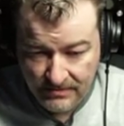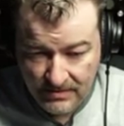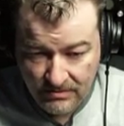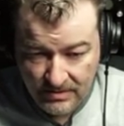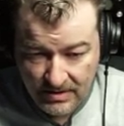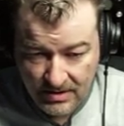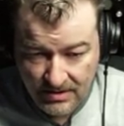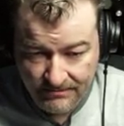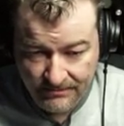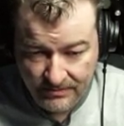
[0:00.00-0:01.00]
Oh, kick
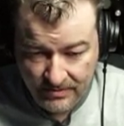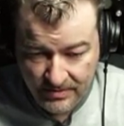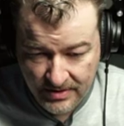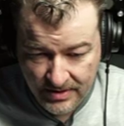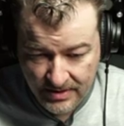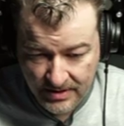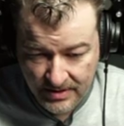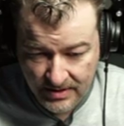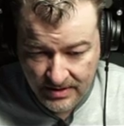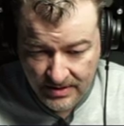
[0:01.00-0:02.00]
up
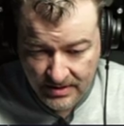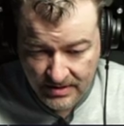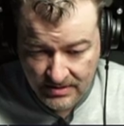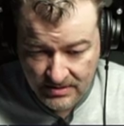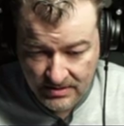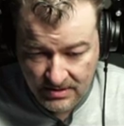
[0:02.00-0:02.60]
voice,